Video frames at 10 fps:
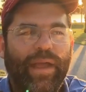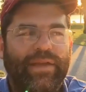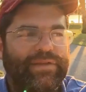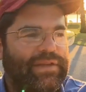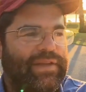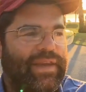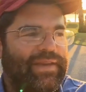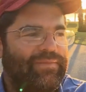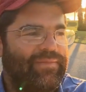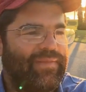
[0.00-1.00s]
Because she
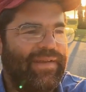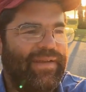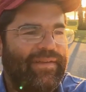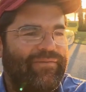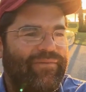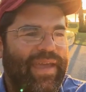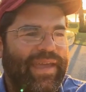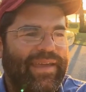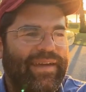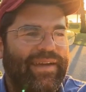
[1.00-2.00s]
didn't
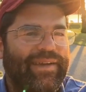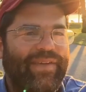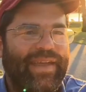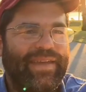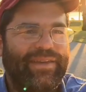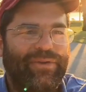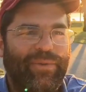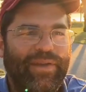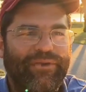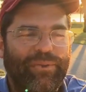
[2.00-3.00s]
make it in a
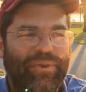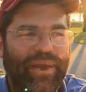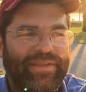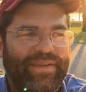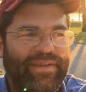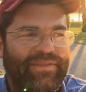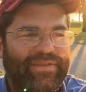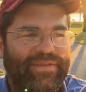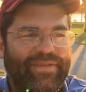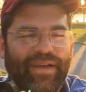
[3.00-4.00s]
run for president,
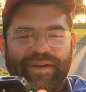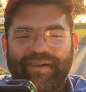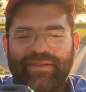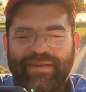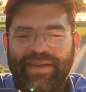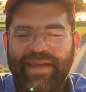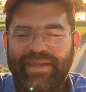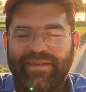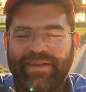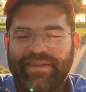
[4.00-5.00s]
which was utterly
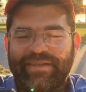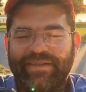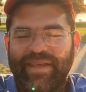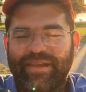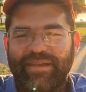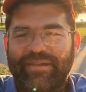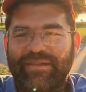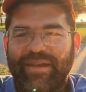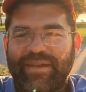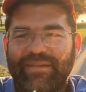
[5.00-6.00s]
ridiculous. Not that
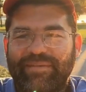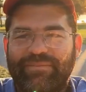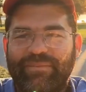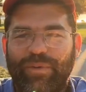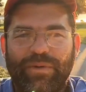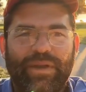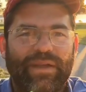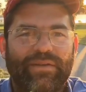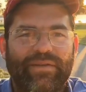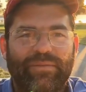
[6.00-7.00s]
any more
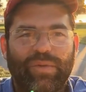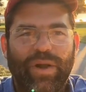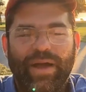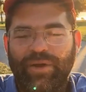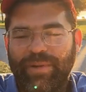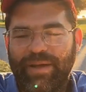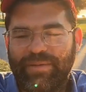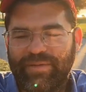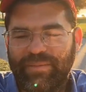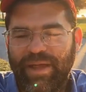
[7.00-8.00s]
ridiculous than Barack
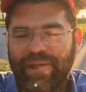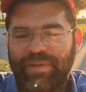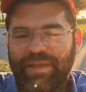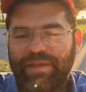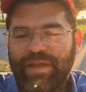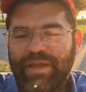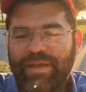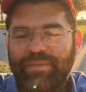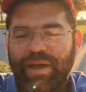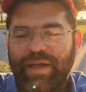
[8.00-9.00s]
Obama's, in my opinion.
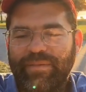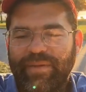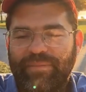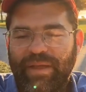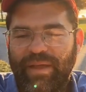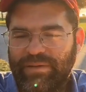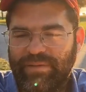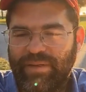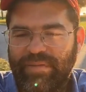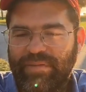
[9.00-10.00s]
But, I mean, I don't
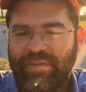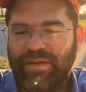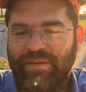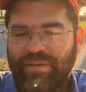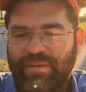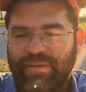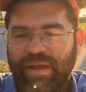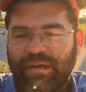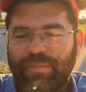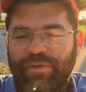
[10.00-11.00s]
know. How did it hurt
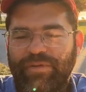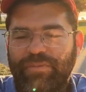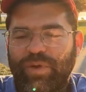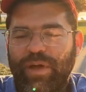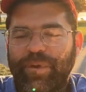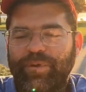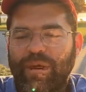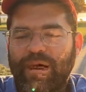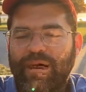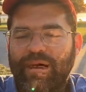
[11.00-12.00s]
Carol Moseley Braun?
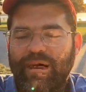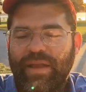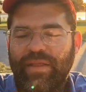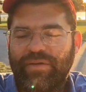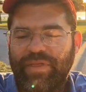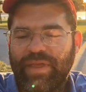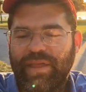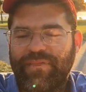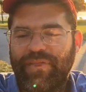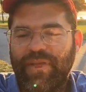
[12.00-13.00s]
Another
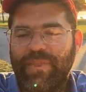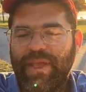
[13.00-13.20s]
thing from